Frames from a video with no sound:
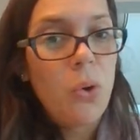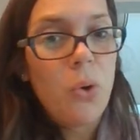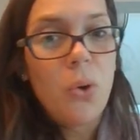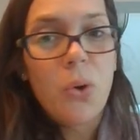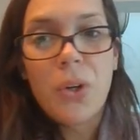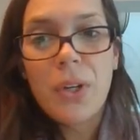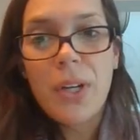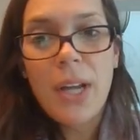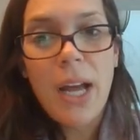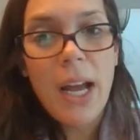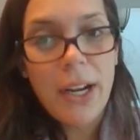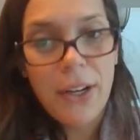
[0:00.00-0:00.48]

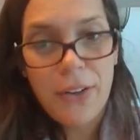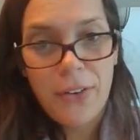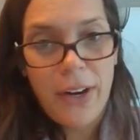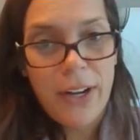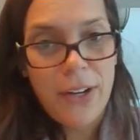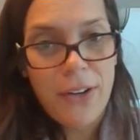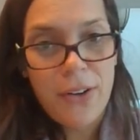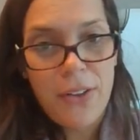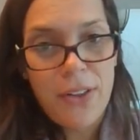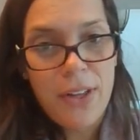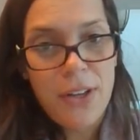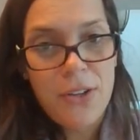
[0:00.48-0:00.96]
or not
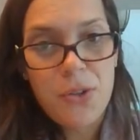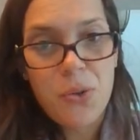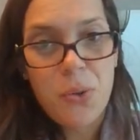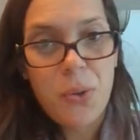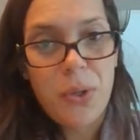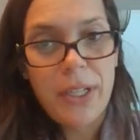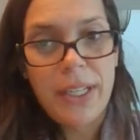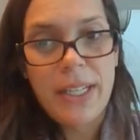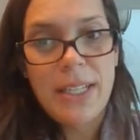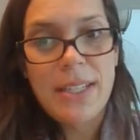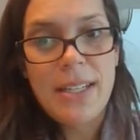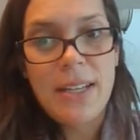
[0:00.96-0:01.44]
greater than
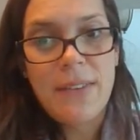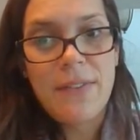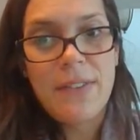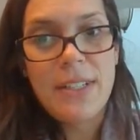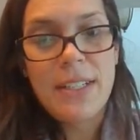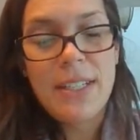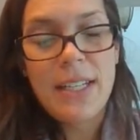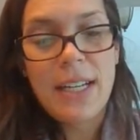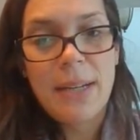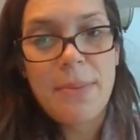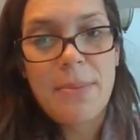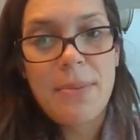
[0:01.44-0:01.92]

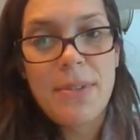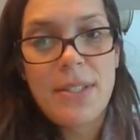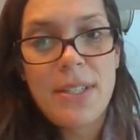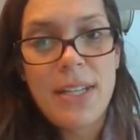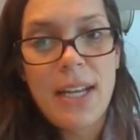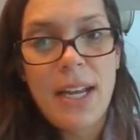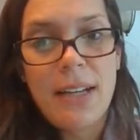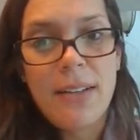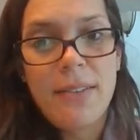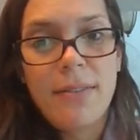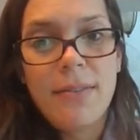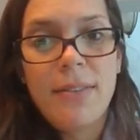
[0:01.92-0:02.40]
27 times
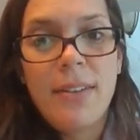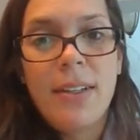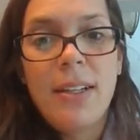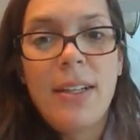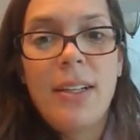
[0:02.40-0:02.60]
10.